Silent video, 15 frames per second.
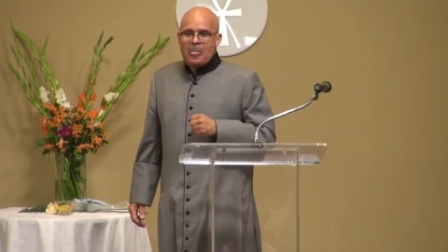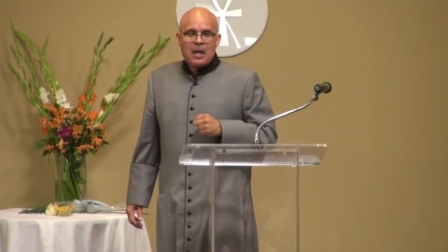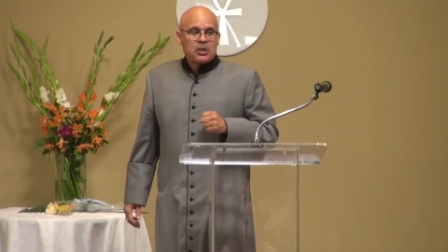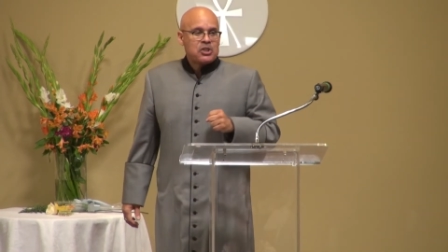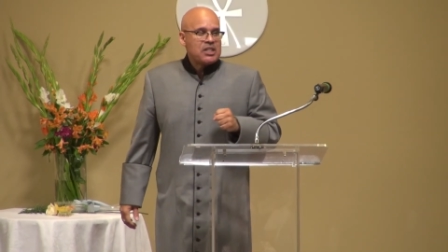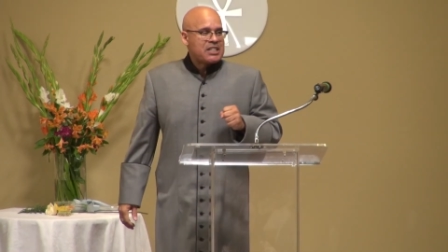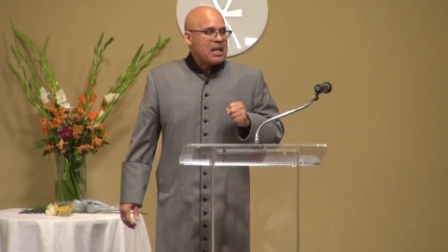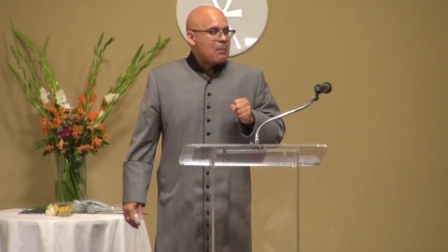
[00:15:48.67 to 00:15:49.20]

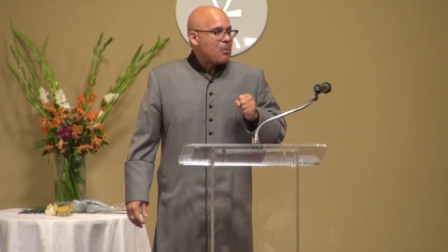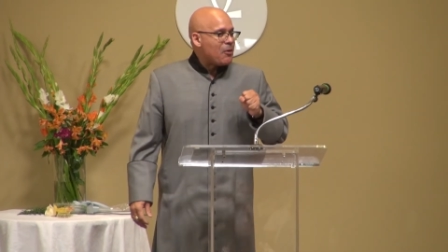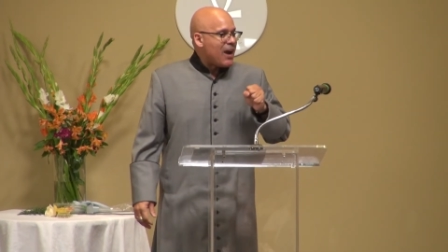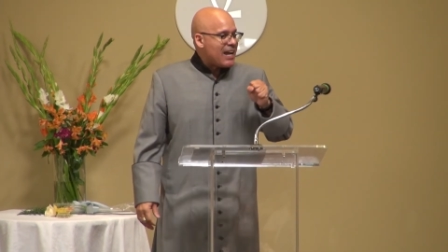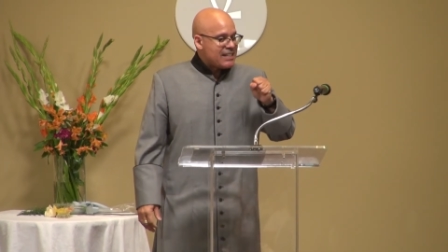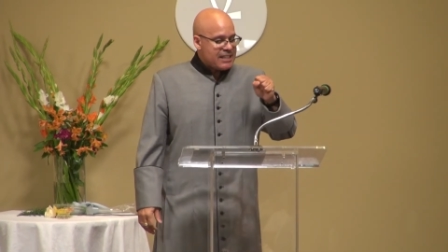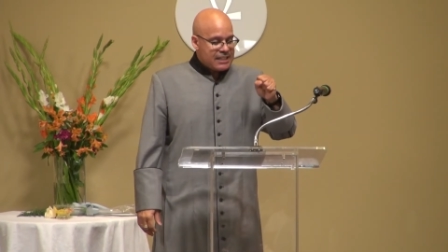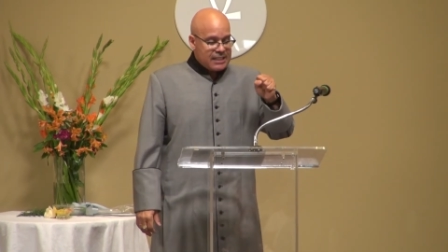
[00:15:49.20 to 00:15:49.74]
She
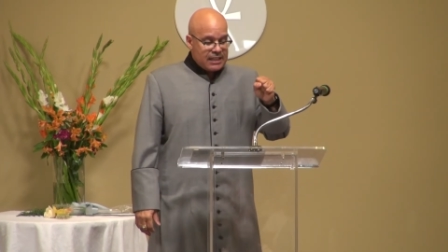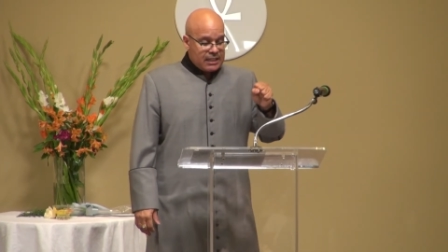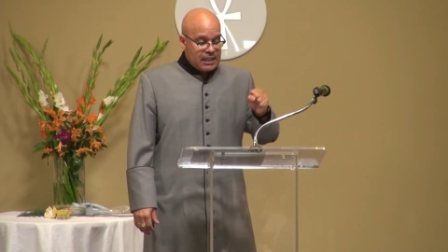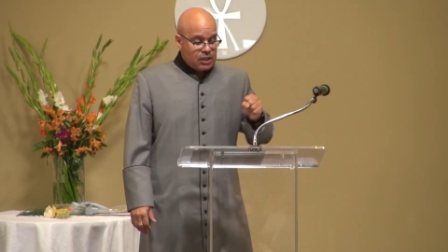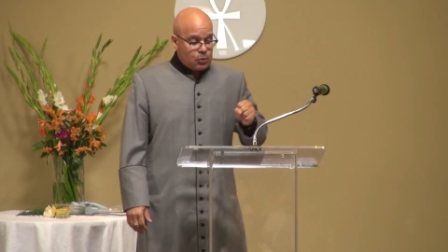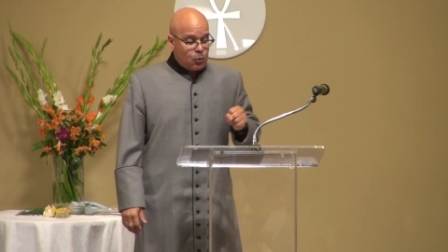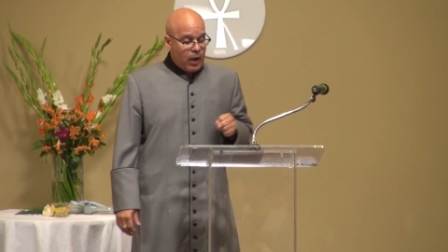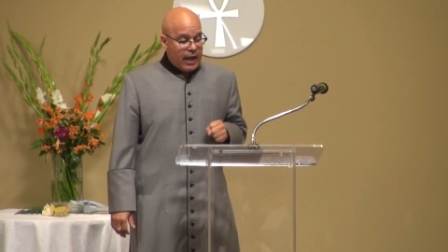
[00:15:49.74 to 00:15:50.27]
summarizes it
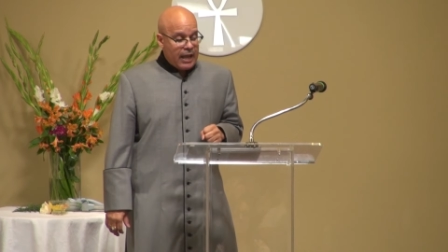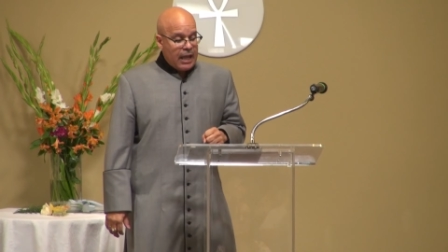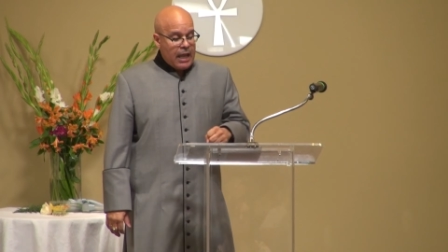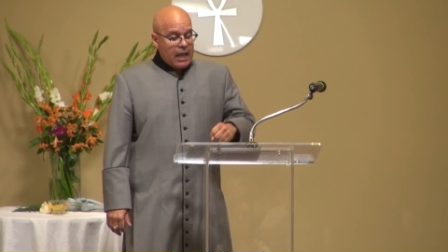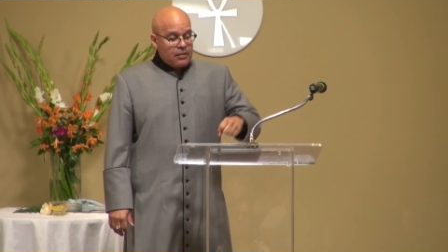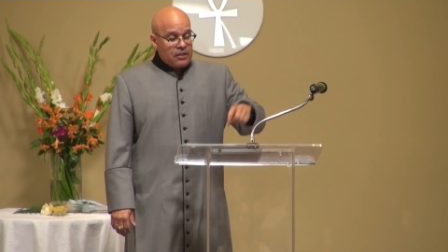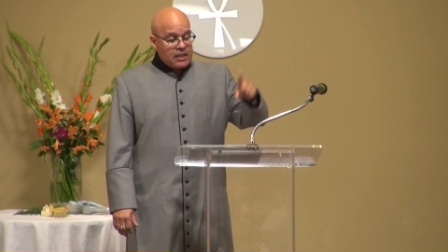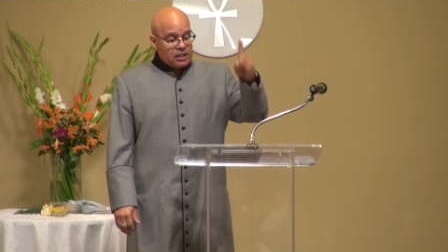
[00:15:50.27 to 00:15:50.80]
this way.
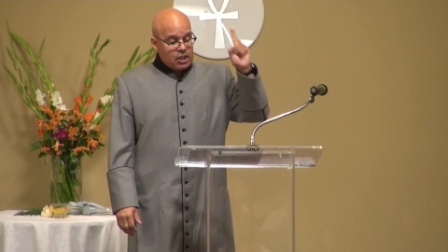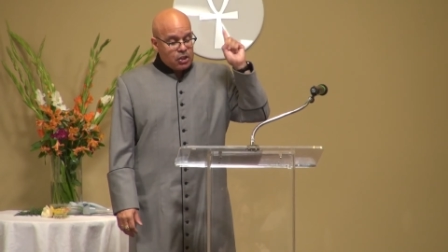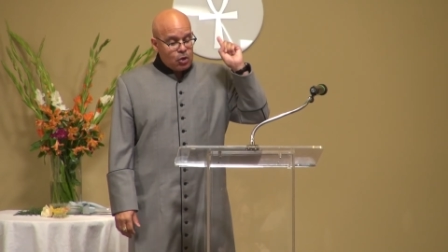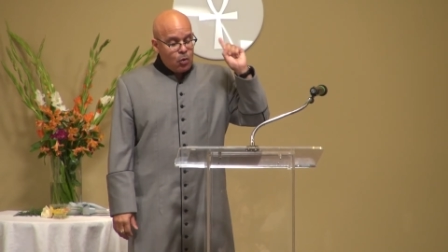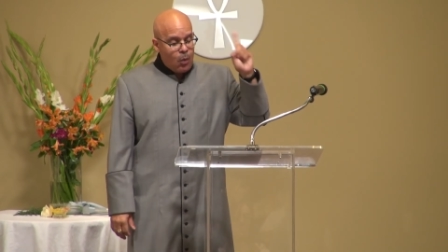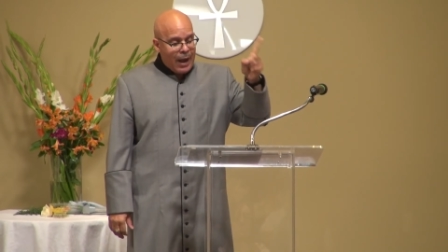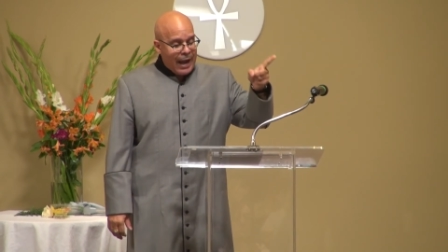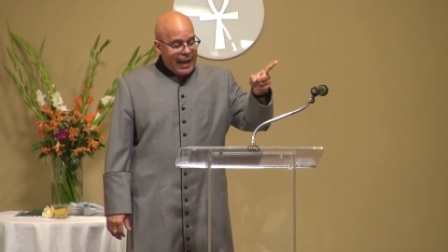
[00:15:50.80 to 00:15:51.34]
This is
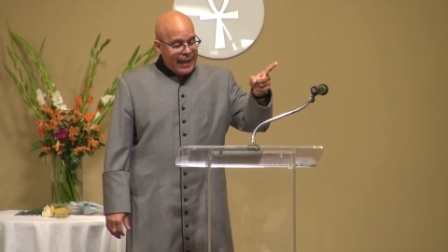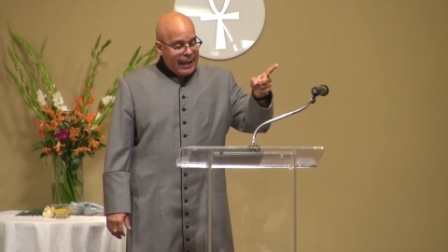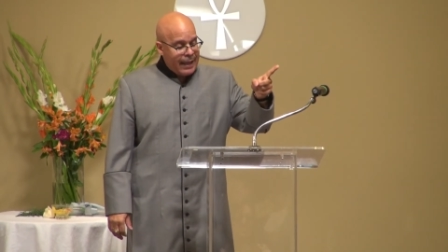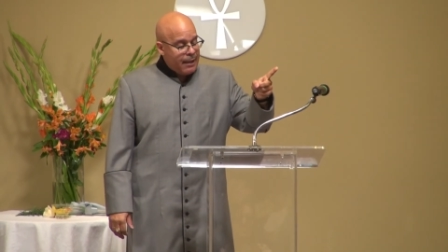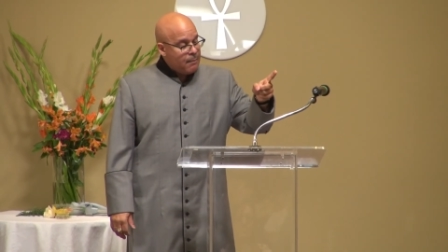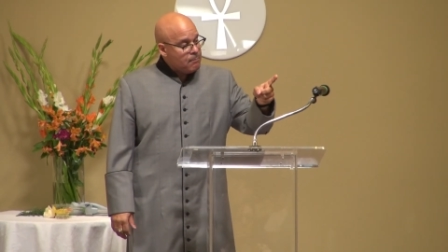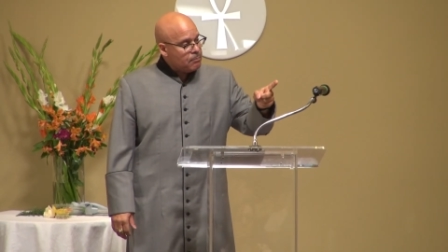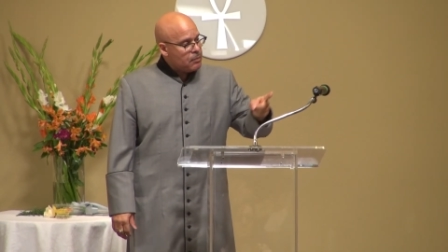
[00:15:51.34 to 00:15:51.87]
who I
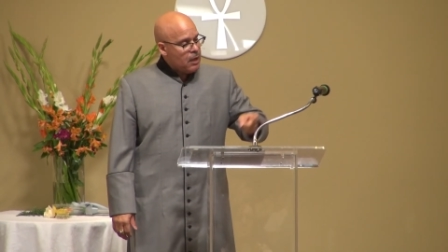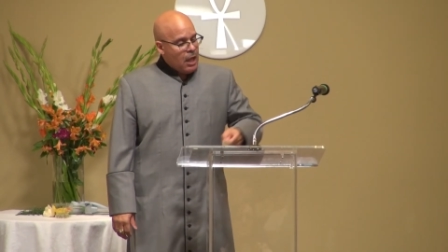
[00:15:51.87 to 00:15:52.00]
am.